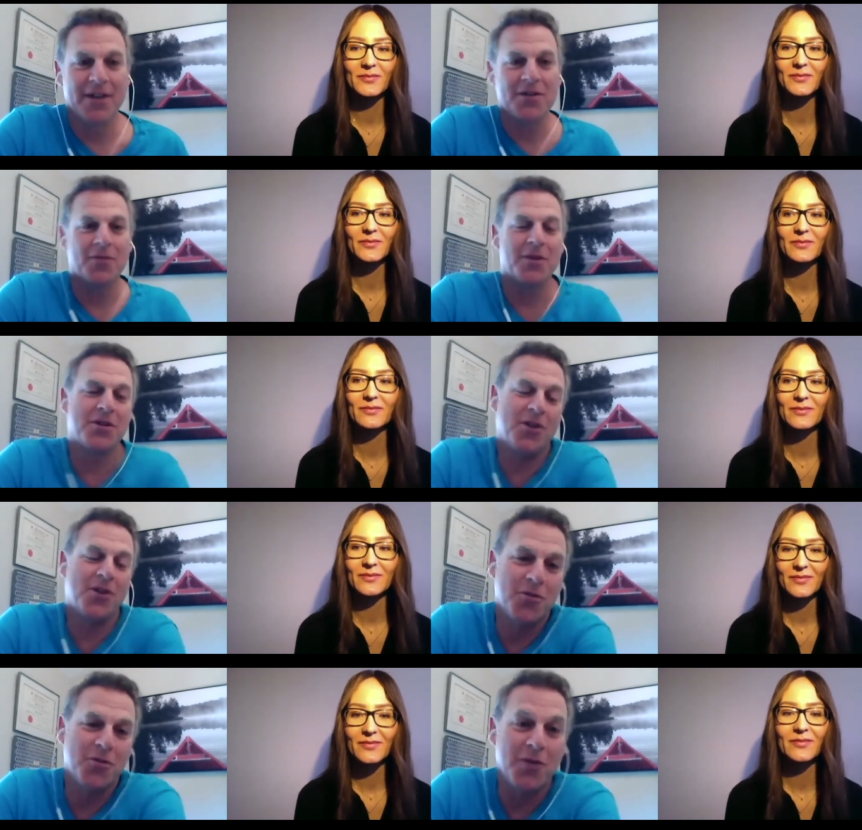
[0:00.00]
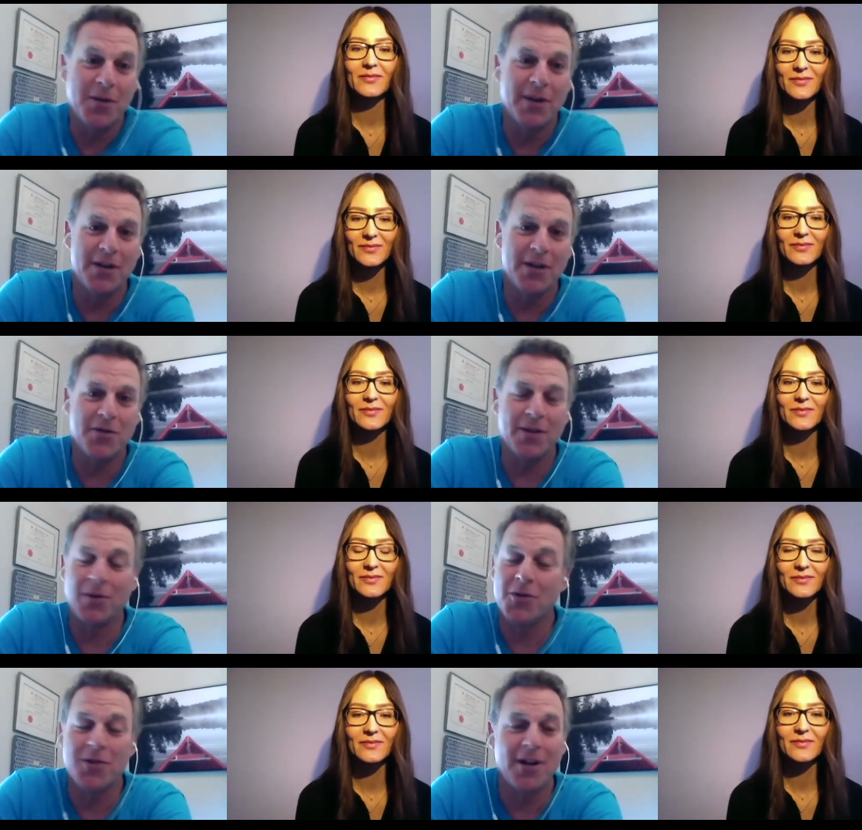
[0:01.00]
Speaker 1: which is also really, really interesting. We're
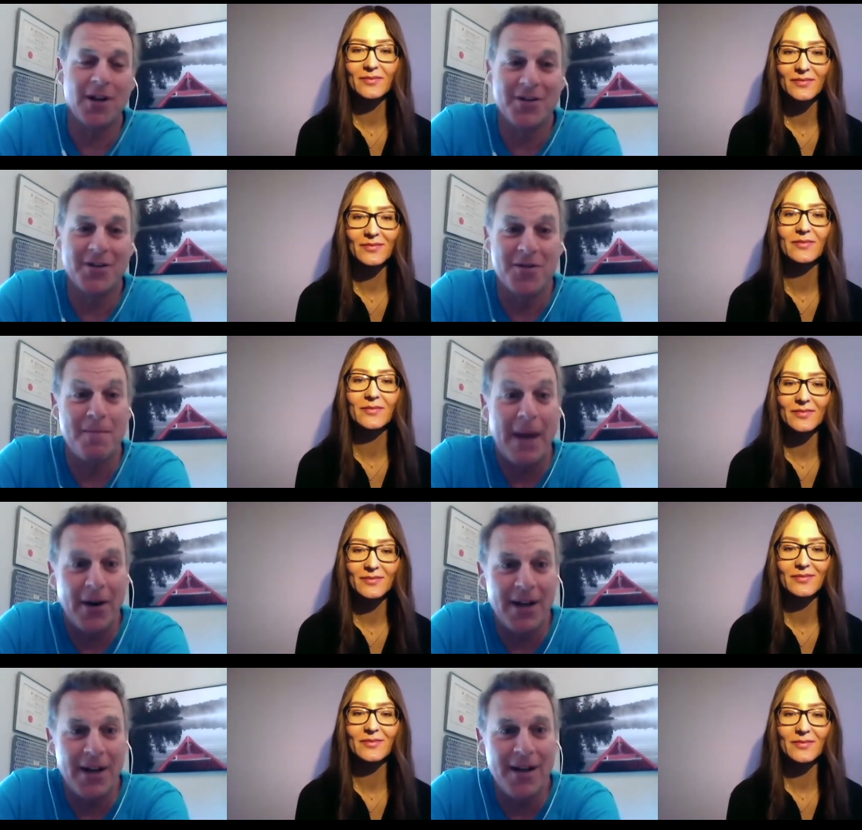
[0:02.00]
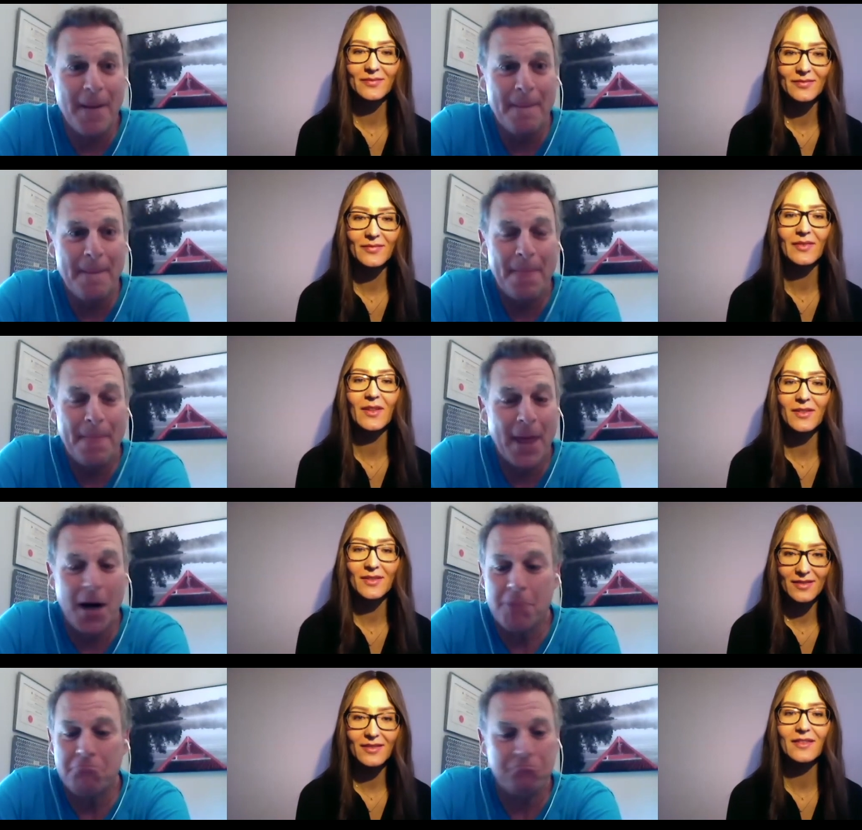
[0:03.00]
closing a lot of deals in Barrie.
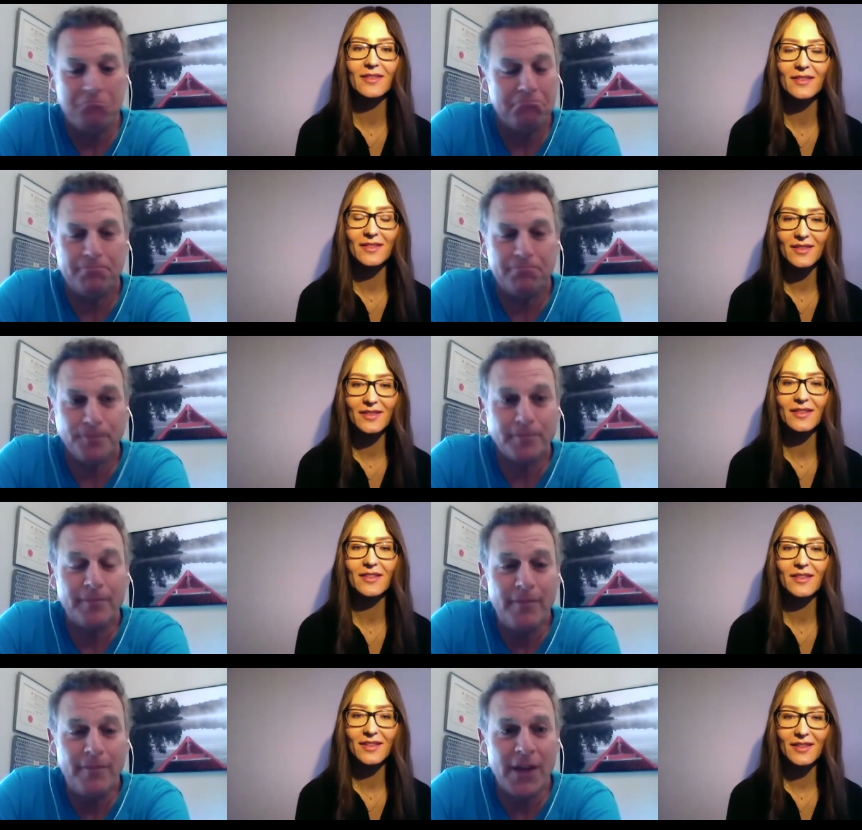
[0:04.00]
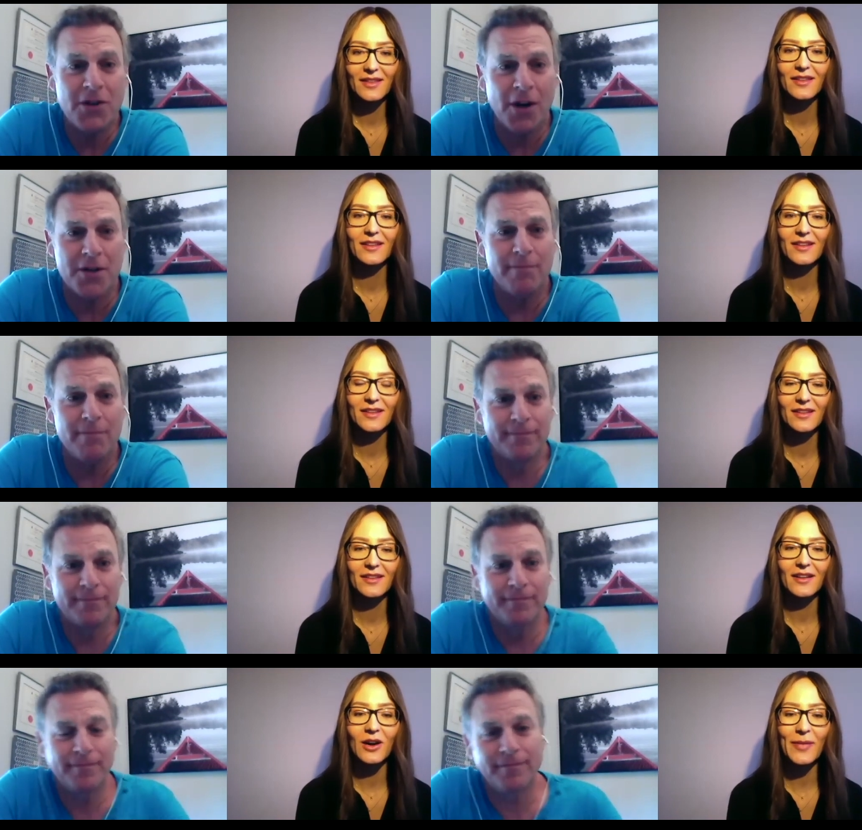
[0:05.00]
Um, it's awesome.
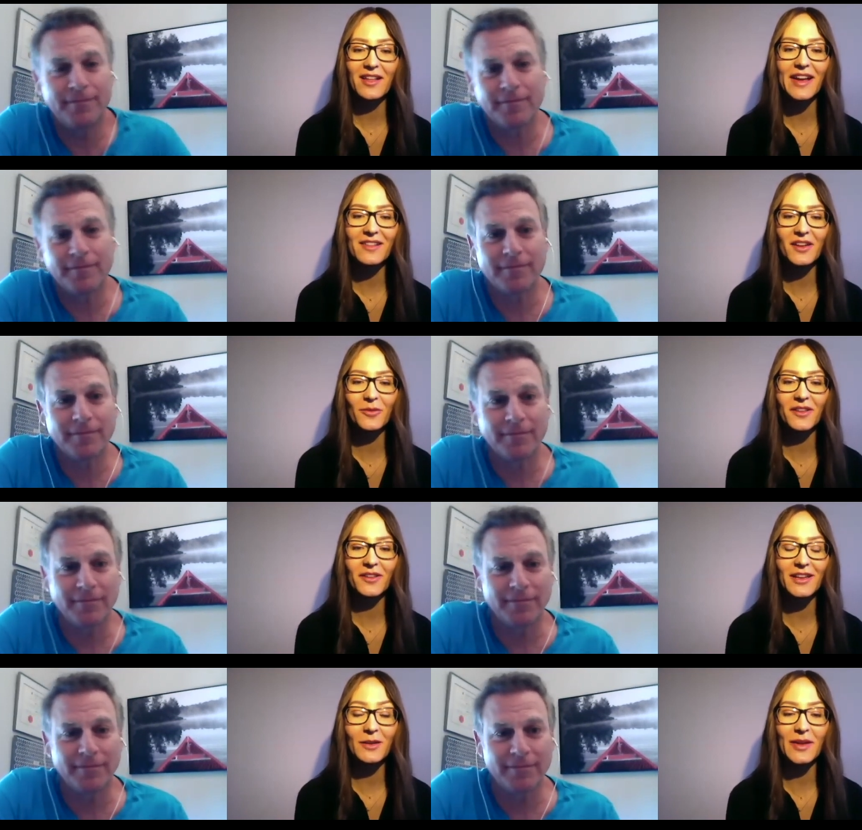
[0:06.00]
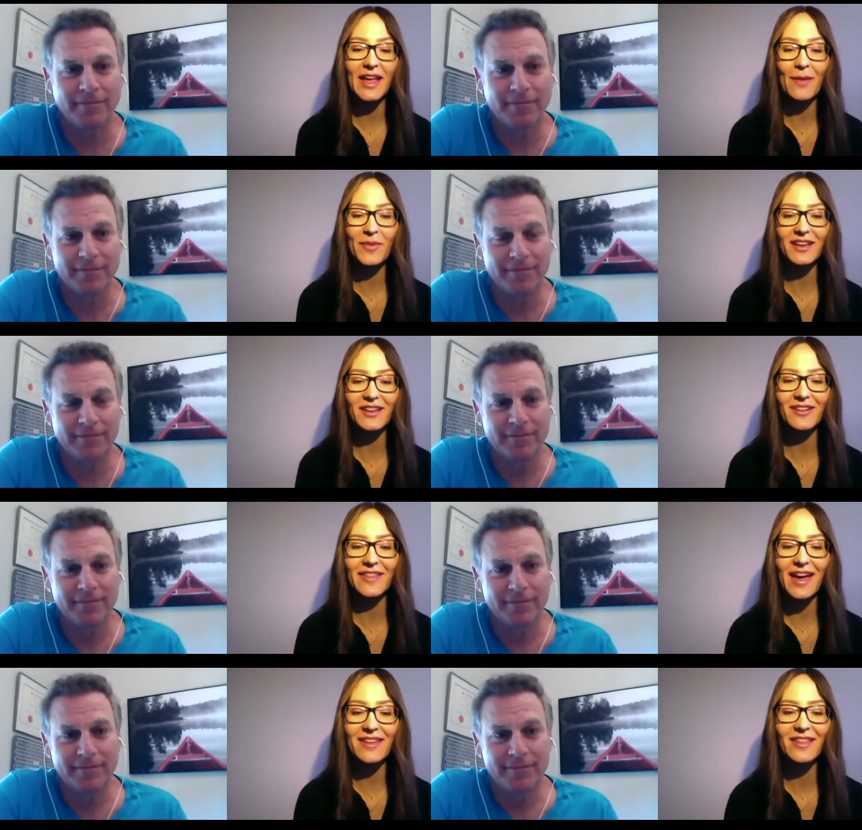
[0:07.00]
Speaker 2: Well, my clients are really going to be happy to hear
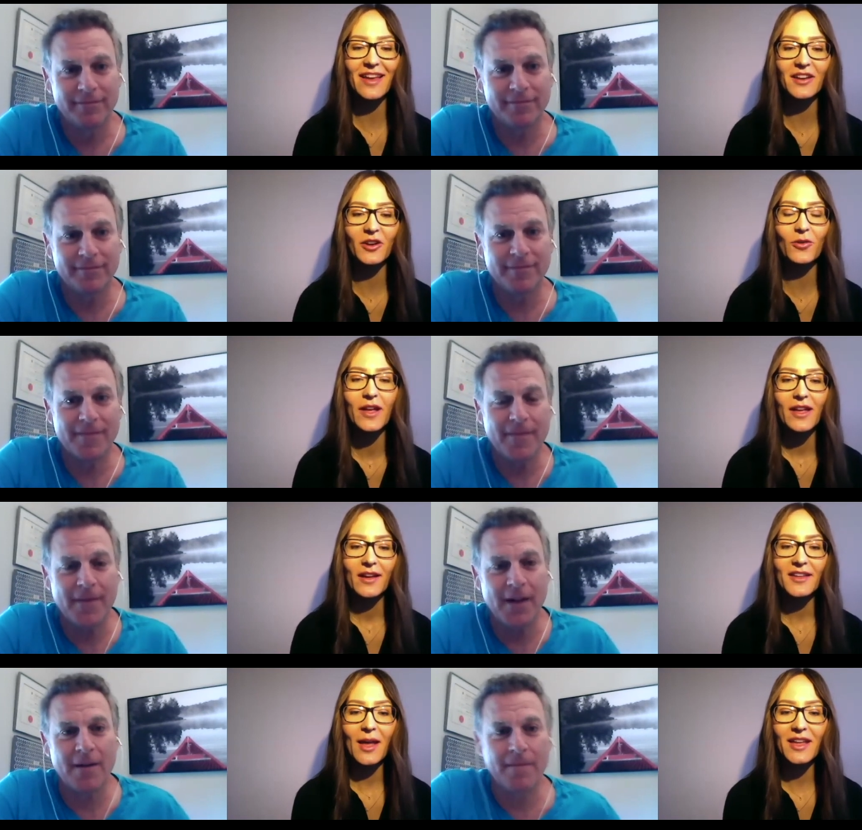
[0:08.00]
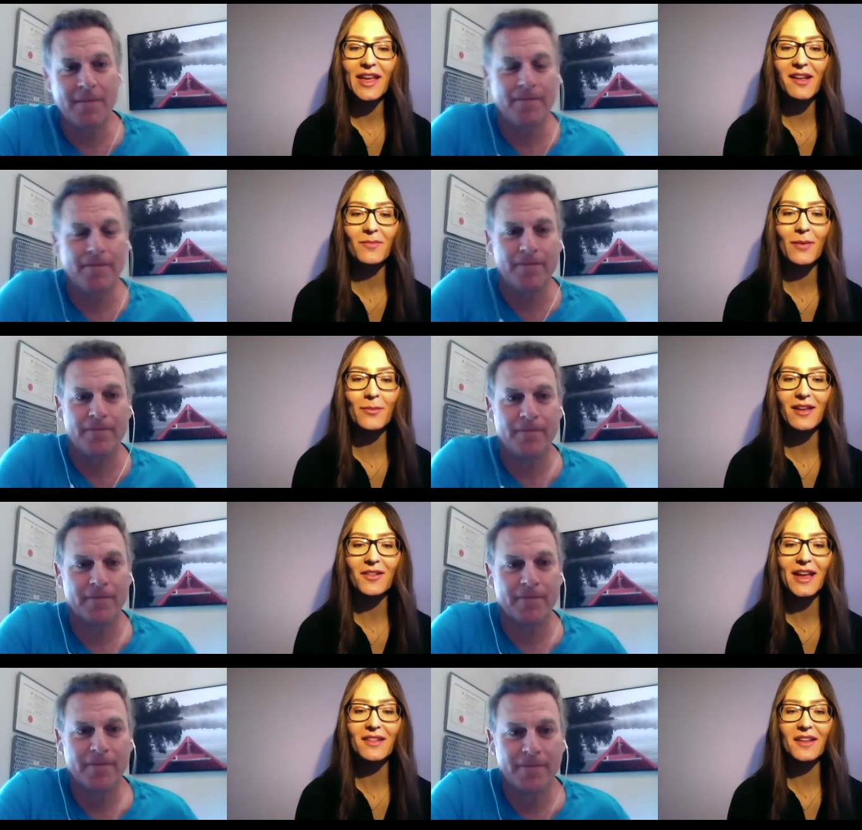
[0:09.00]
that. I know Yemi has met my
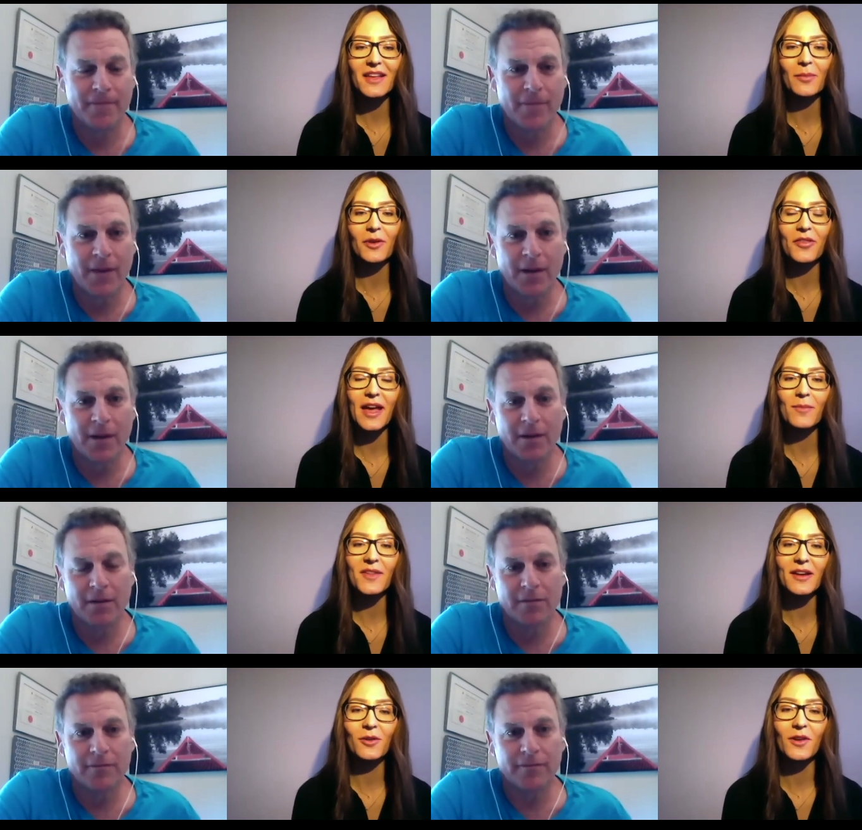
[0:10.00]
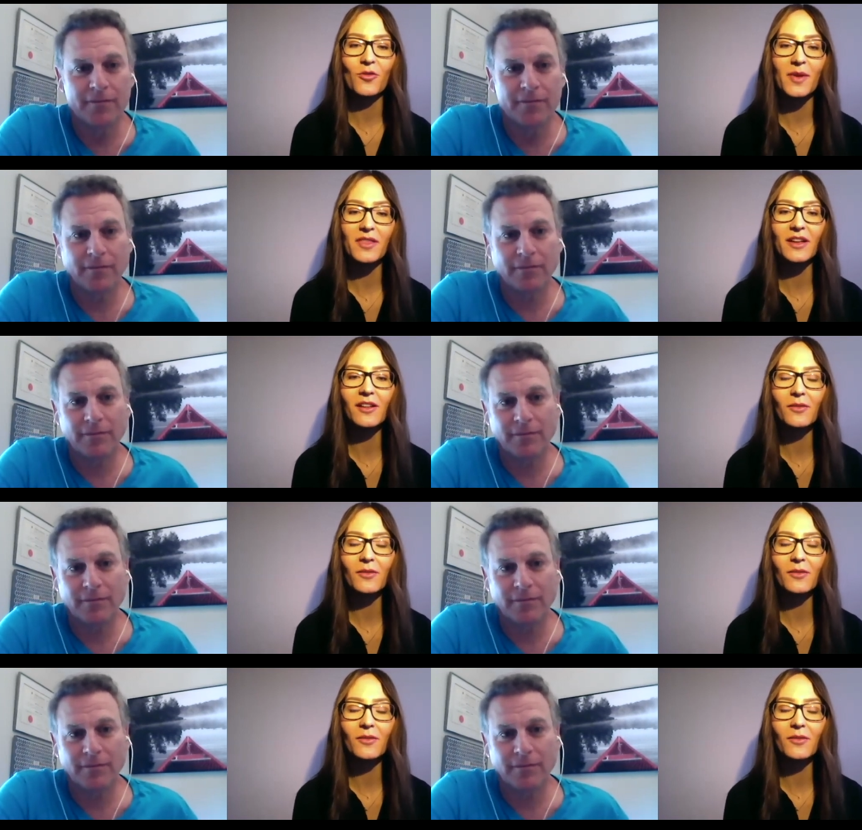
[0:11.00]
clients a couple times at our Richmond Hill